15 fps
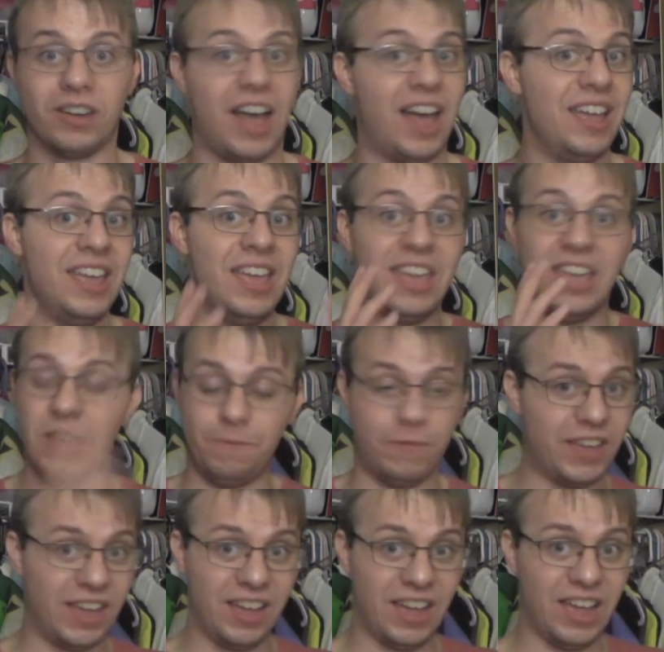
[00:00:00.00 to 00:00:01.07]
Uh, if
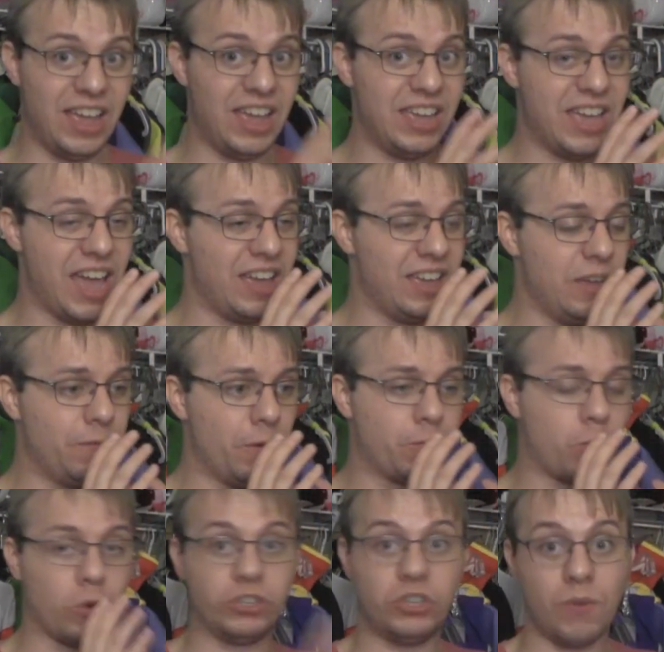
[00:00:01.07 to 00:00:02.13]
it yeah, if of
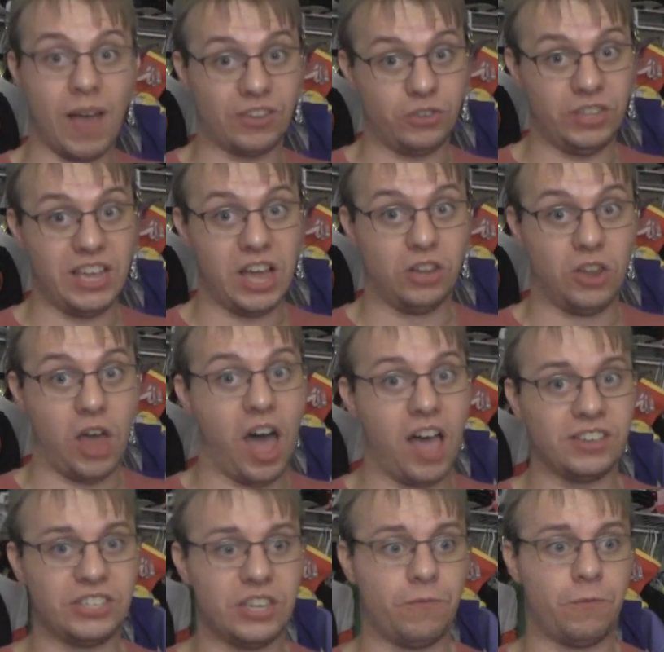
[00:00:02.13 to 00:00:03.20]
course you actually uh,
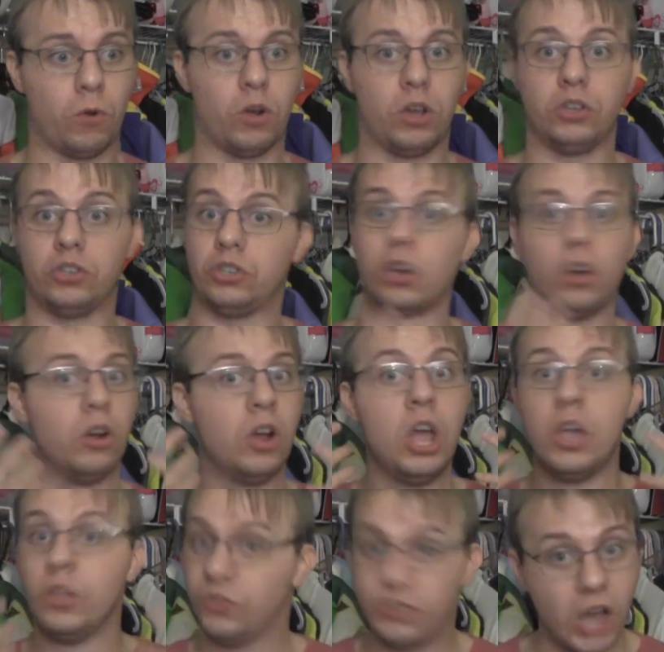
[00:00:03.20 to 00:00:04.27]
lost uh, for uh, sure,
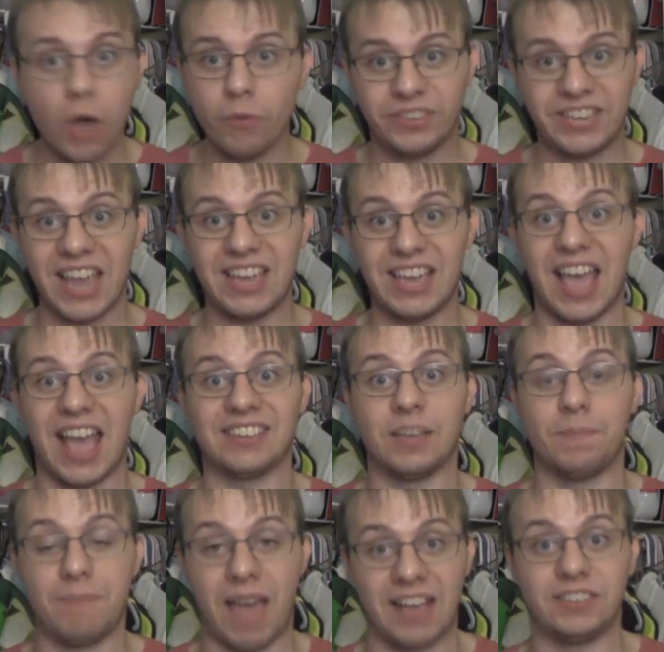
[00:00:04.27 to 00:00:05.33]
don't take it as
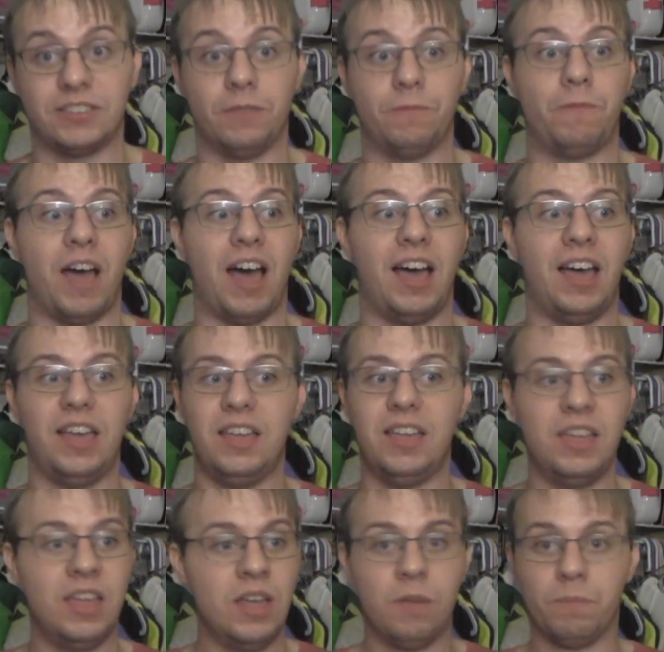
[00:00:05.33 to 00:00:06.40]
a massive, uh,
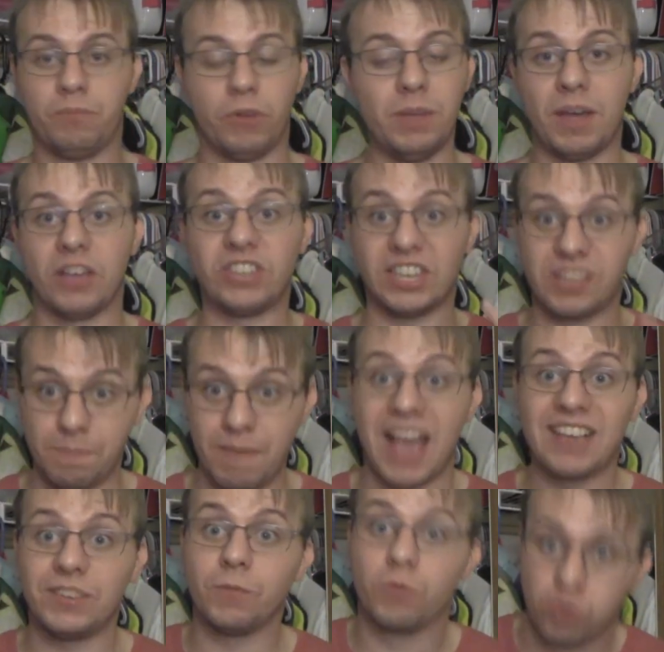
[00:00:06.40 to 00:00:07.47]
pretty much as a
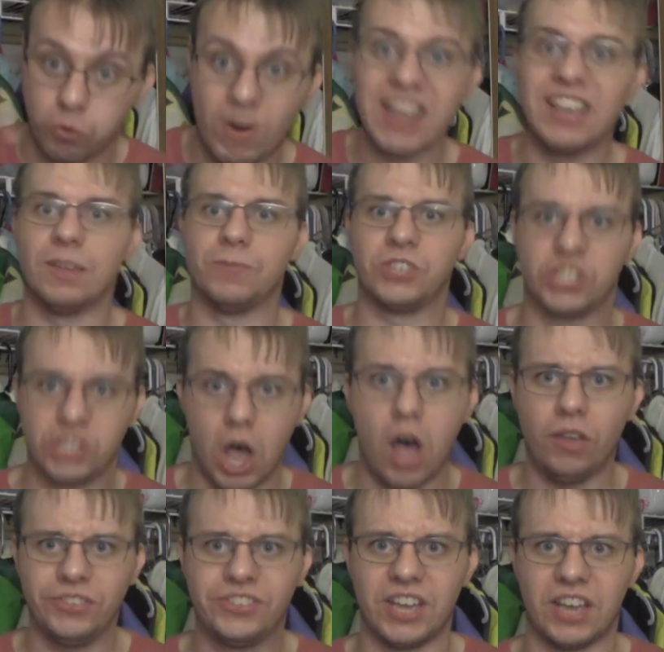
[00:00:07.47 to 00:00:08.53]
massive grain of
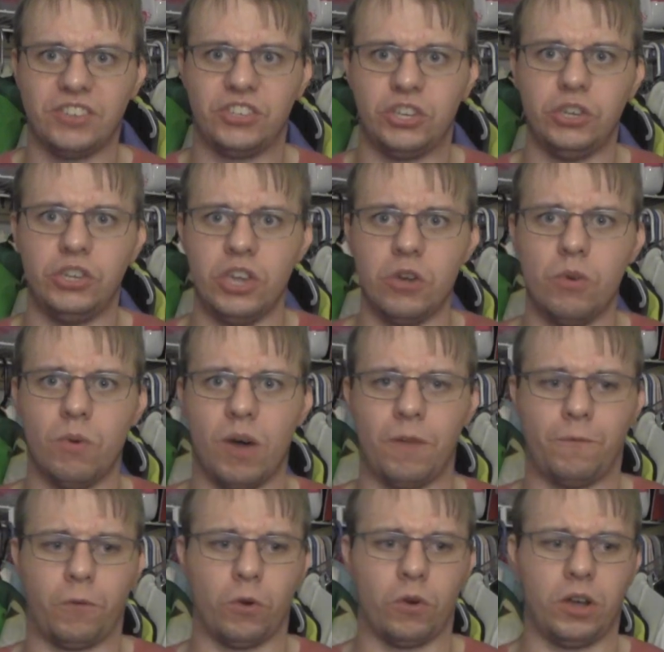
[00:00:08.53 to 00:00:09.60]
salt uh, to you
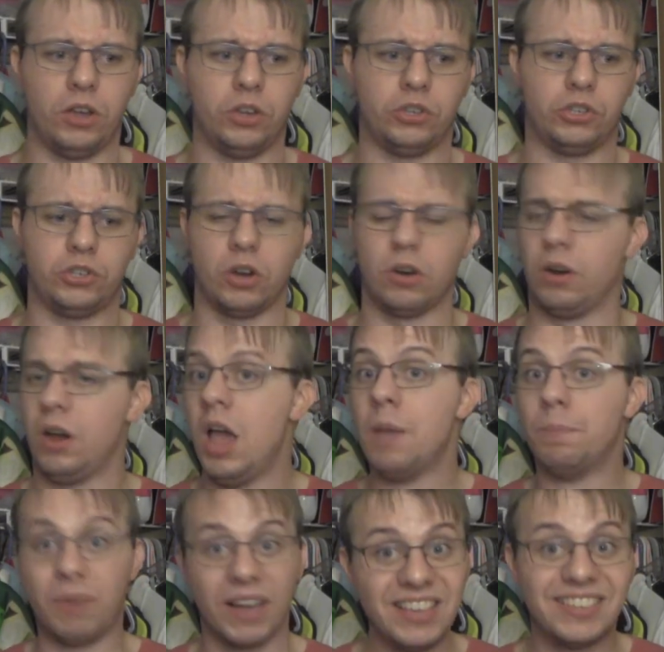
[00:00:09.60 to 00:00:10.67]
uh, for uh, sure,
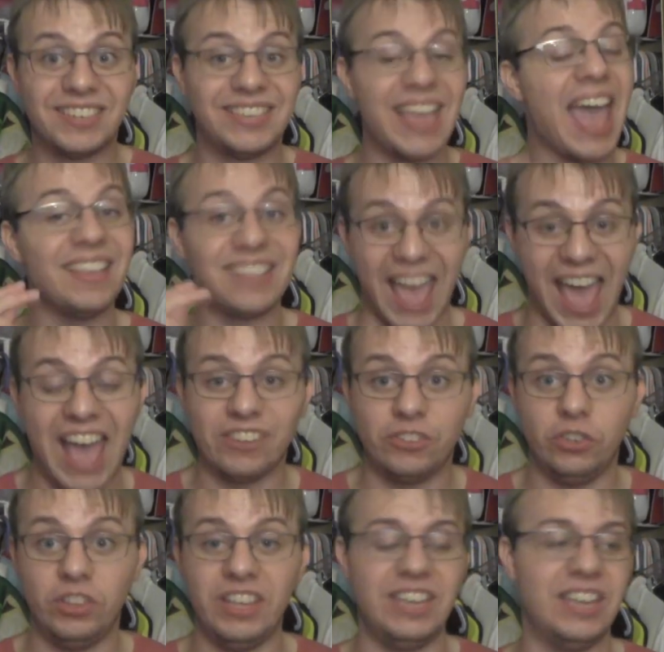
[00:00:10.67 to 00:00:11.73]
but instead
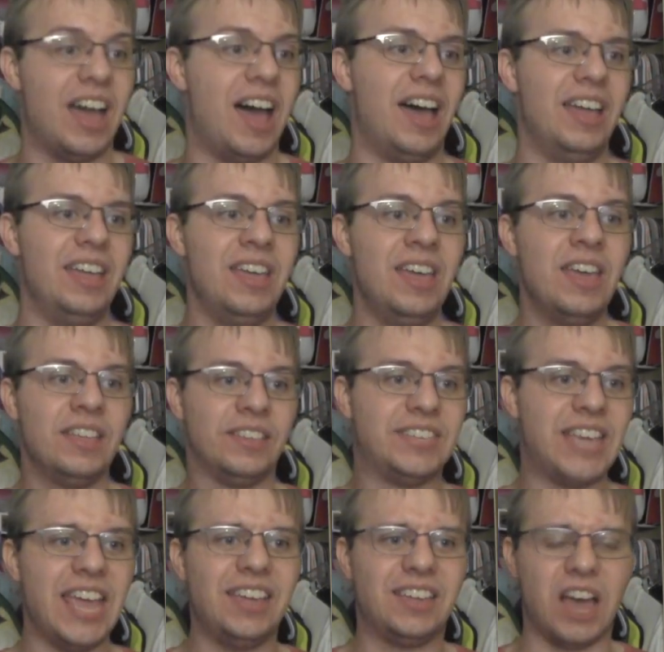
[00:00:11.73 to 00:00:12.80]
actually uh,
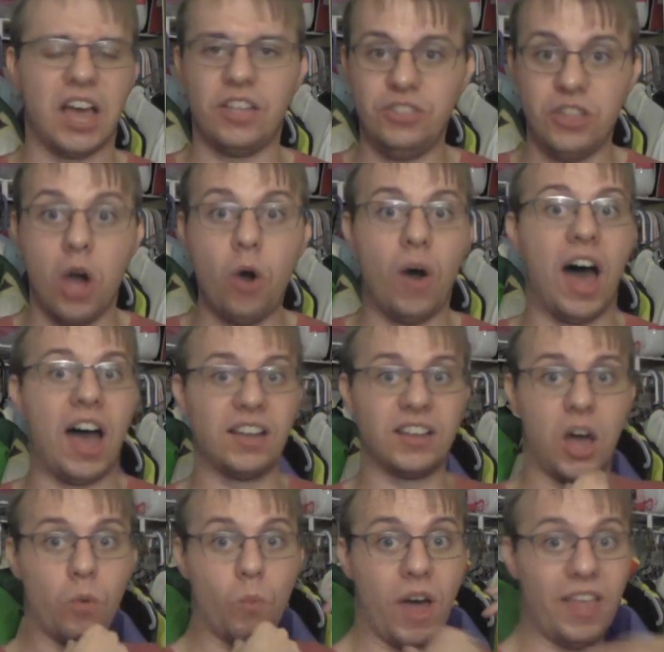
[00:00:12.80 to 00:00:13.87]
take uh, no on
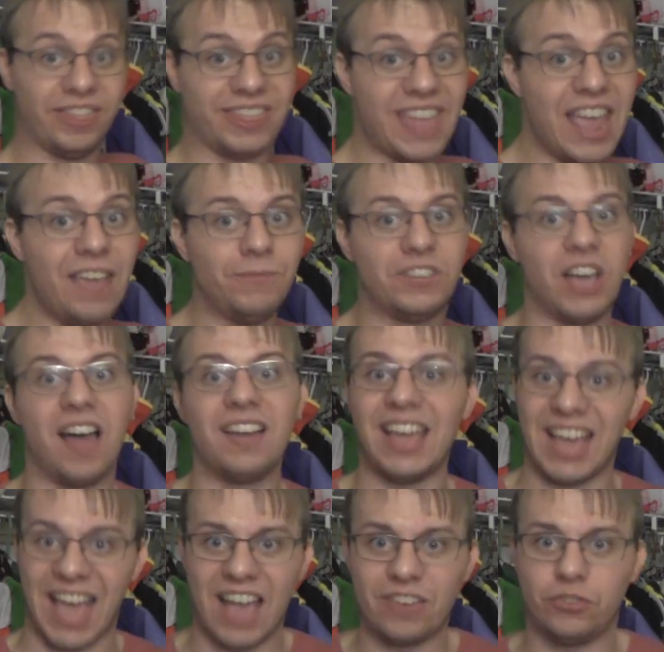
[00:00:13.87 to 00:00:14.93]
uh, what they've done
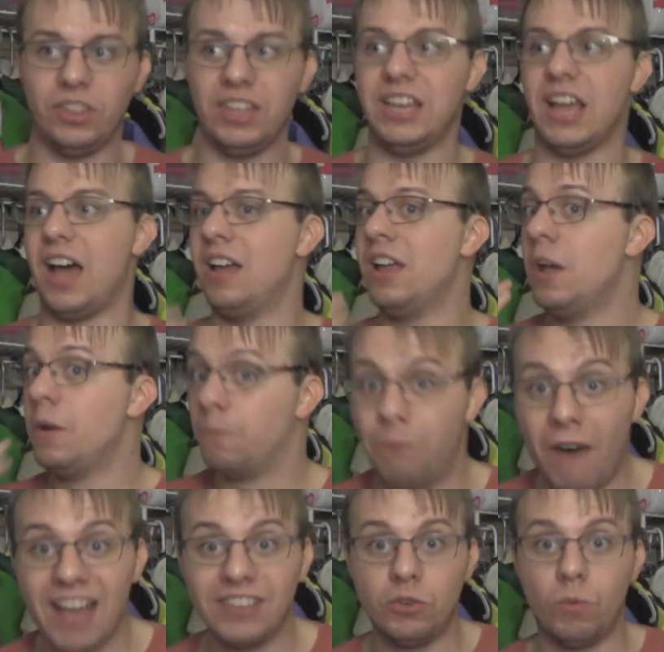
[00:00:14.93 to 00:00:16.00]
and actually uh,
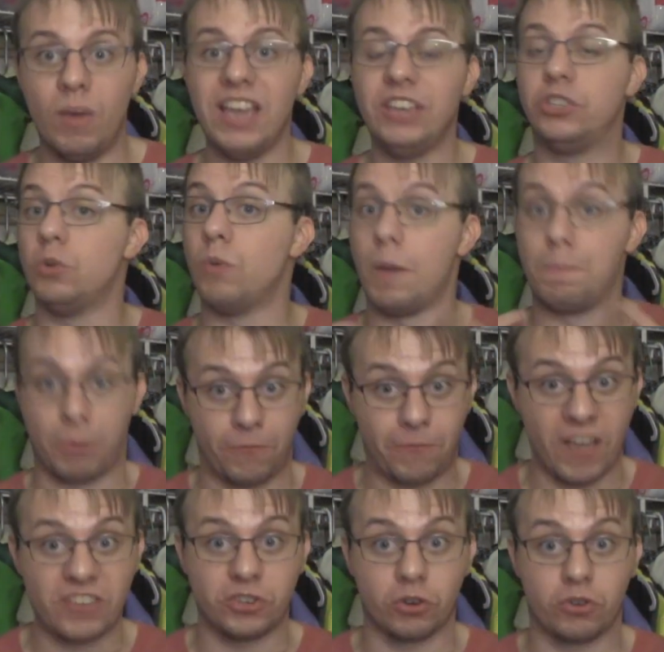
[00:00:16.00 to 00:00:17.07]
find a way to uh,
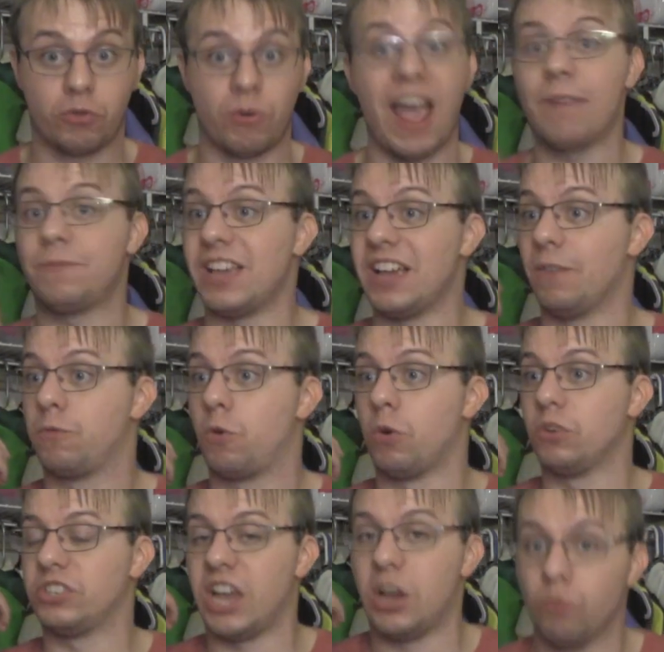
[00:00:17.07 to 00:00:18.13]
perfect your craft and of
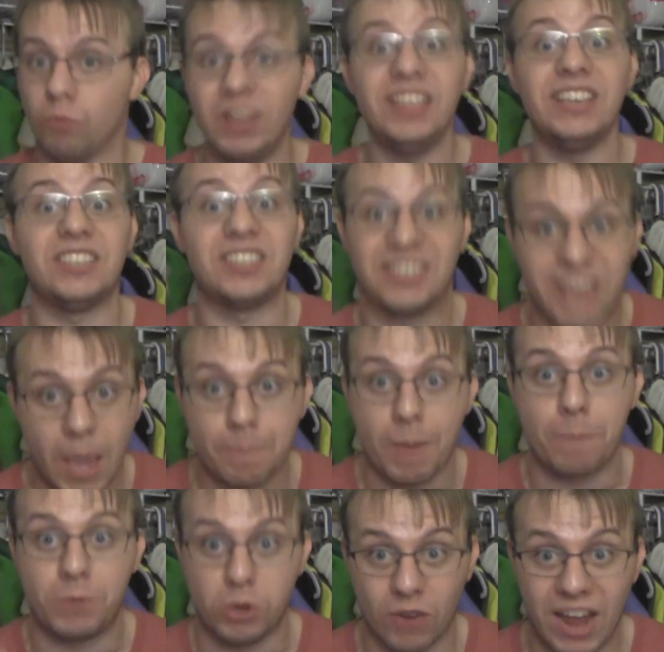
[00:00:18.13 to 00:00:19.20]
course uh, really step
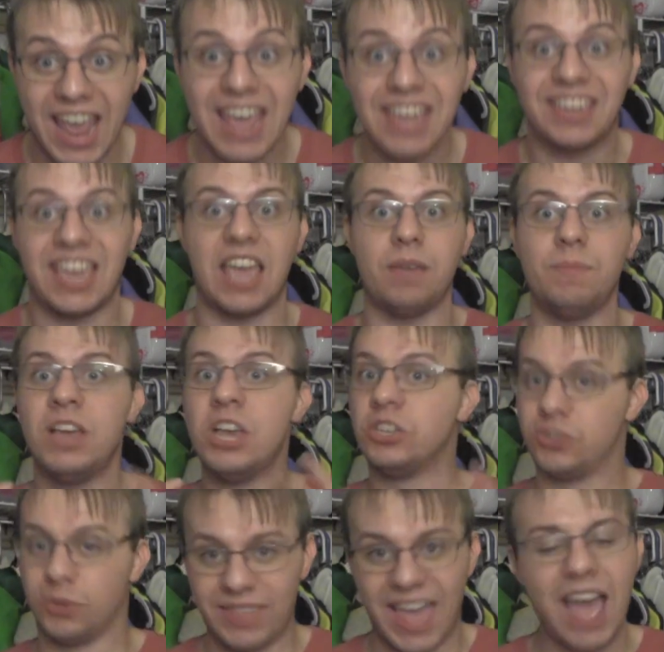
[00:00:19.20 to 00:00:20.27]
up your A game
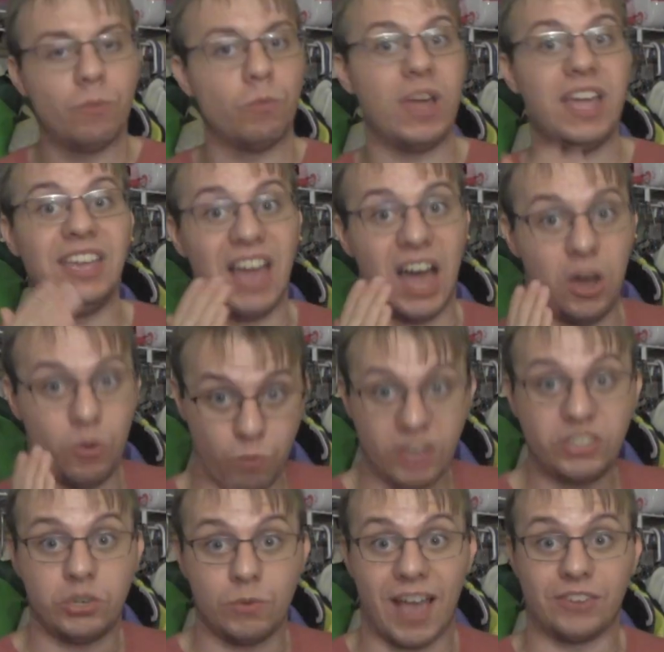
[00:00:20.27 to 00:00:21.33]
so that way uh,
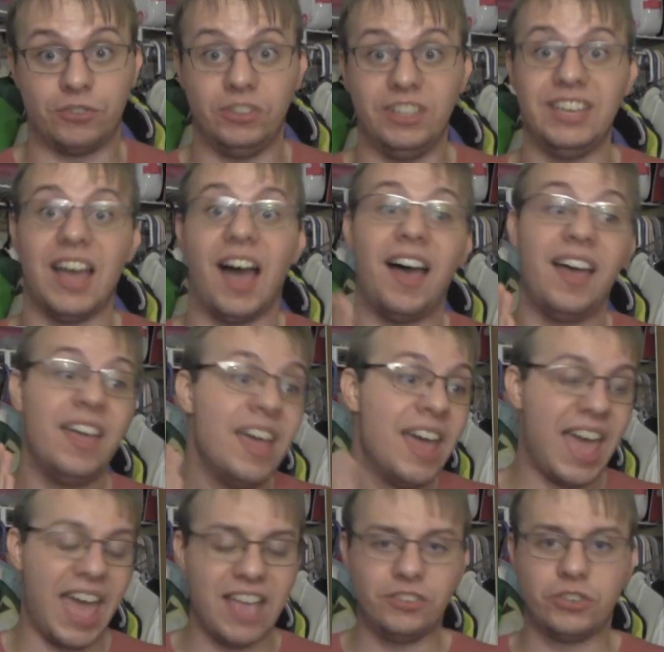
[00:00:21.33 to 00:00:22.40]
once you actually
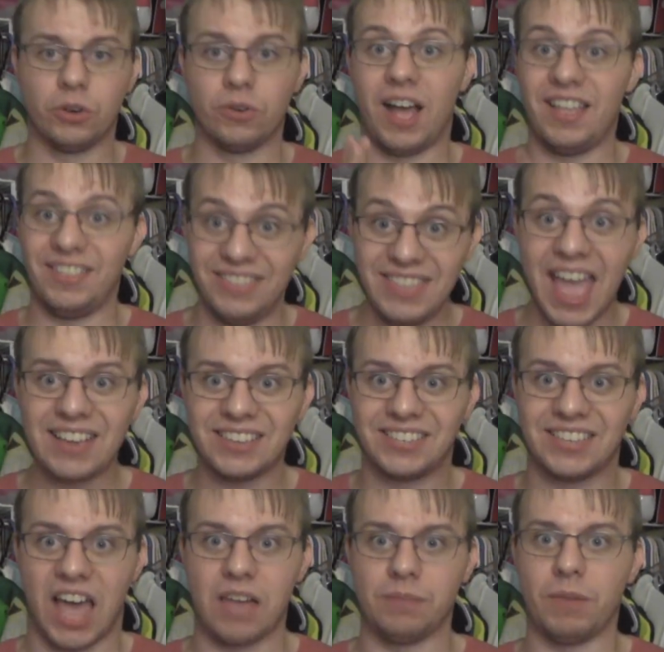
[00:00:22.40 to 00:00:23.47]
enter
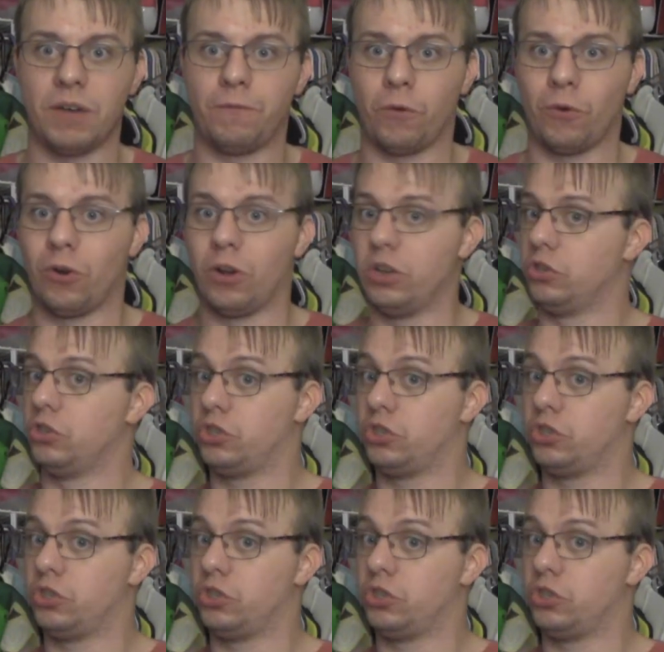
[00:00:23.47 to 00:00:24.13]
next time for